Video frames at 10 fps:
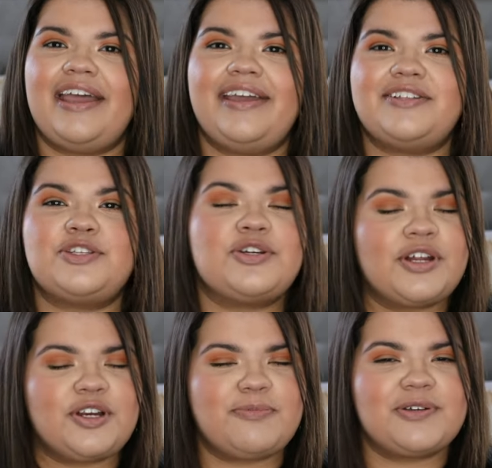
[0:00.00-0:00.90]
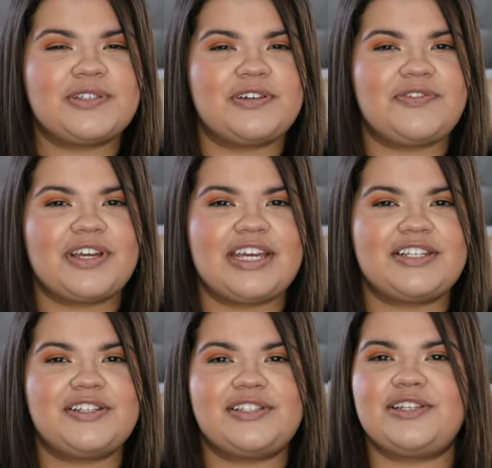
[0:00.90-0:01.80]
and turn on your post
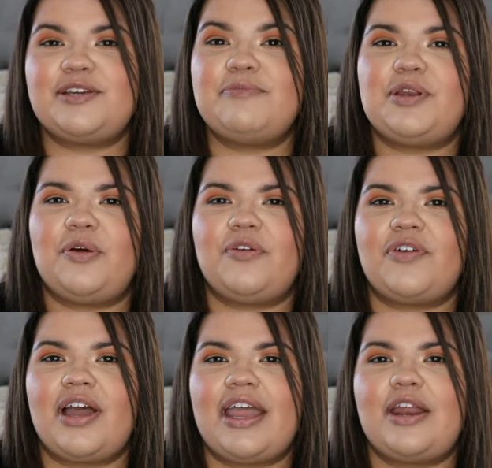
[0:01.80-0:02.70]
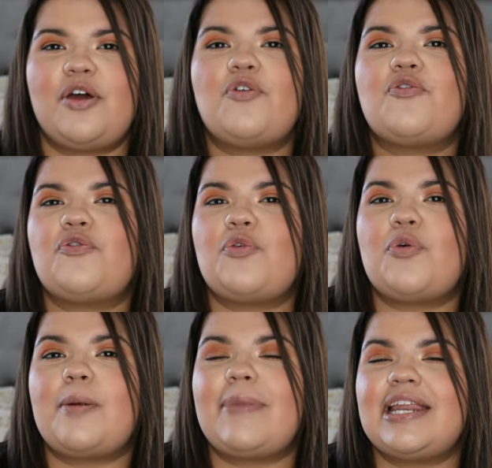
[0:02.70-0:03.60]
notifications so you can be notified
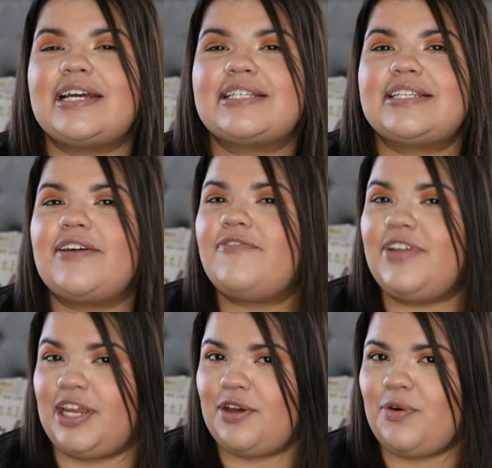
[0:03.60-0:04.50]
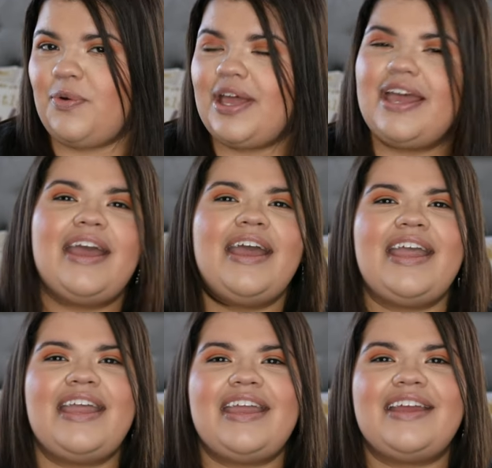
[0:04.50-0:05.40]
for my next video.
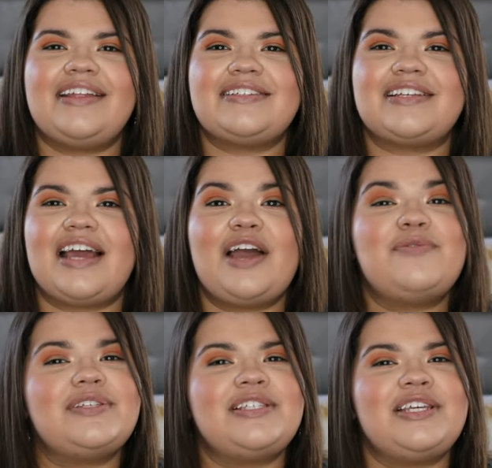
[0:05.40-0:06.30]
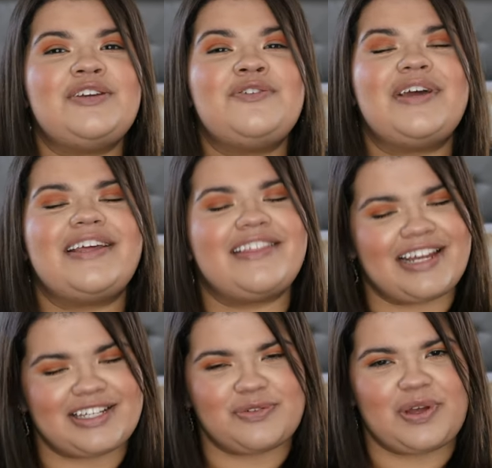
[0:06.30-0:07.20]
And I will see you in the
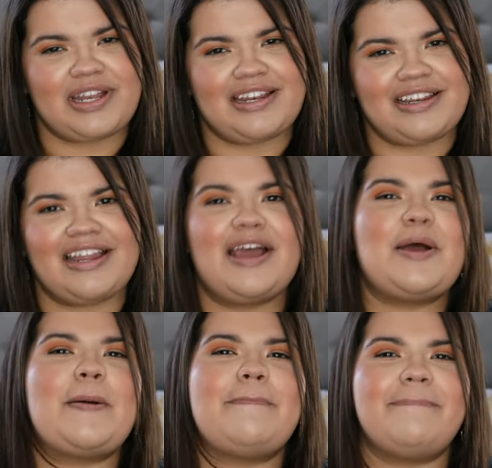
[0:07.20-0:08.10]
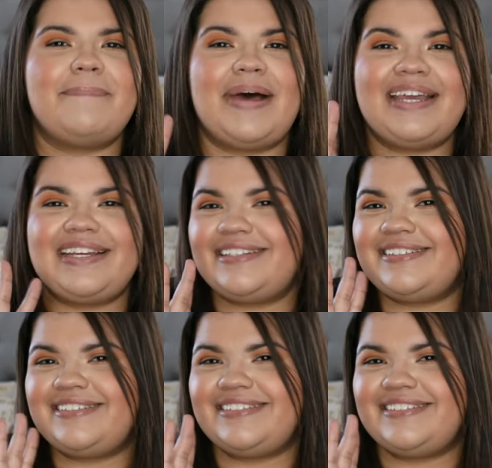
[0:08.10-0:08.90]
next one. Bye.